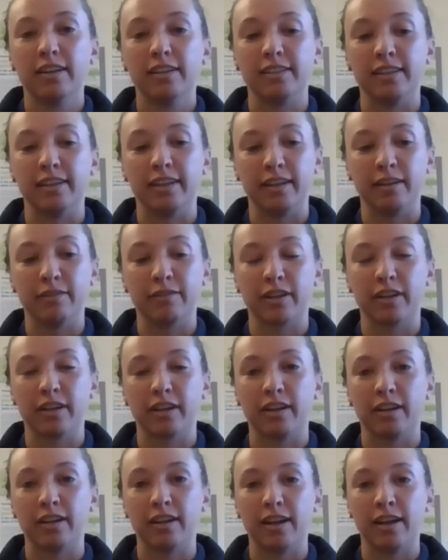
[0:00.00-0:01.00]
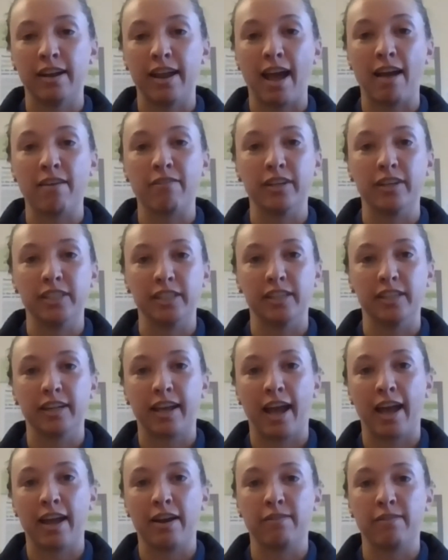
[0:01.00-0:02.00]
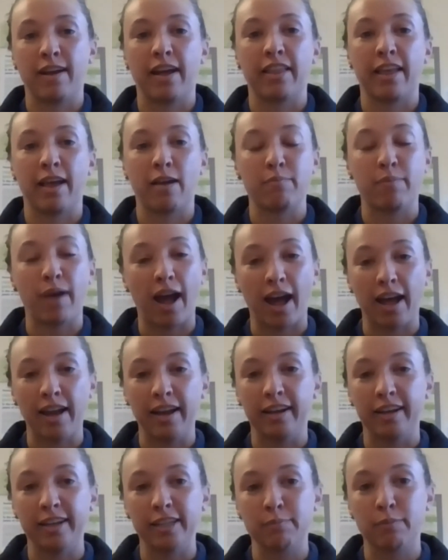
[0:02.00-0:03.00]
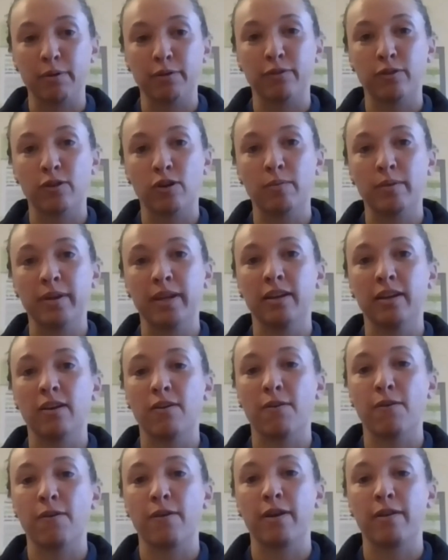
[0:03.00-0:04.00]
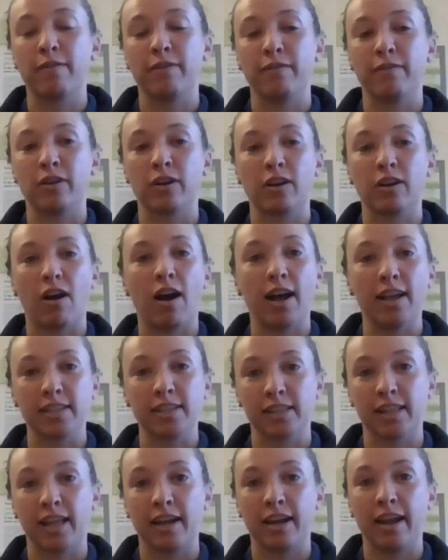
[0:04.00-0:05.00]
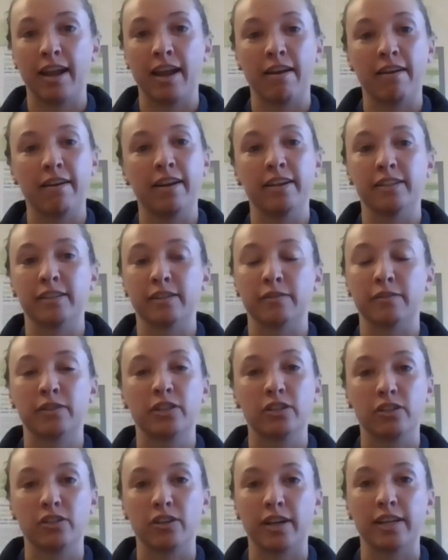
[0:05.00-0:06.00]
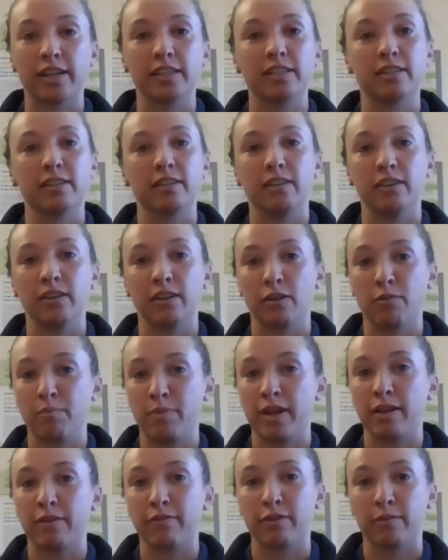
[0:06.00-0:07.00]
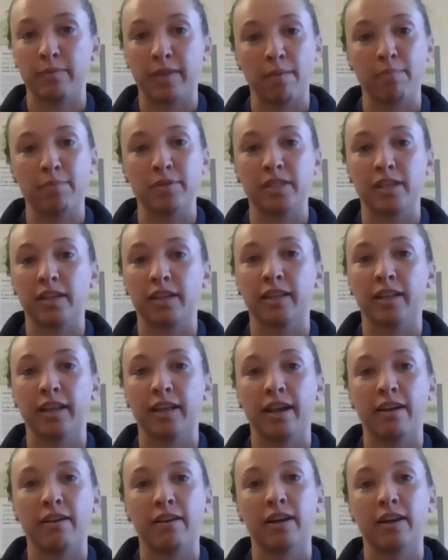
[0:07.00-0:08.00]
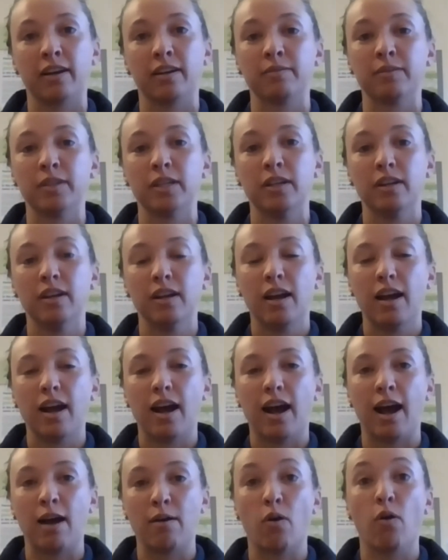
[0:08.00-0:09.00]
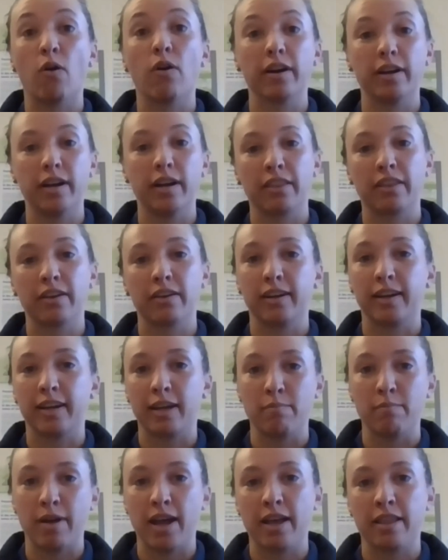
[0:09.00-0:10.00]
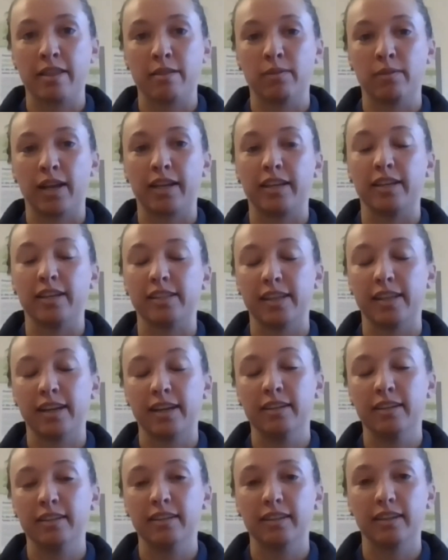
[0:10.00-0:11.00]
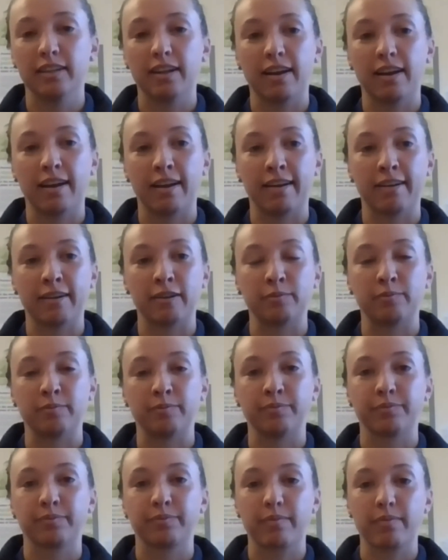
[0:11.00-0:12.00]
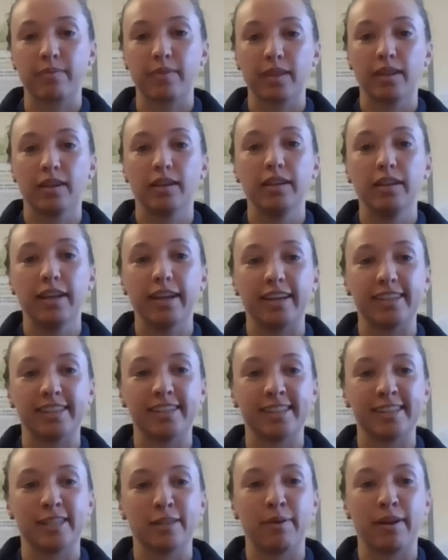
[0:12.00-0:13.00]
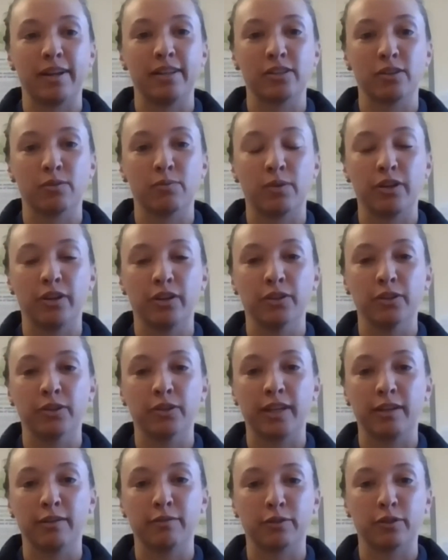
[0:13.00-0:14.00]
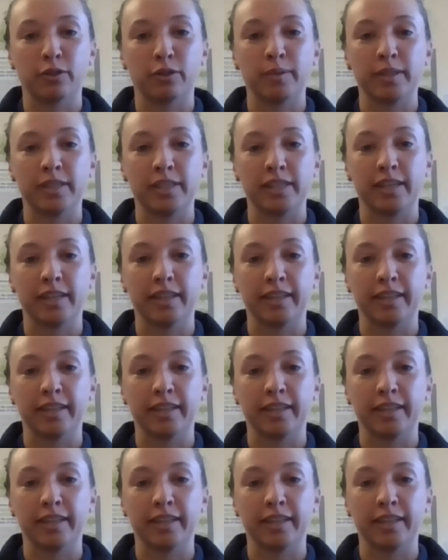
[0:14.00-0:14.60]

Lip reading: give an average indicator of how that paddock is performing. Or if you've got isolated areas of stress, you can pick from that particular area or another and compare them, like you said. Yeah, it just depends on what you're looking for particularly.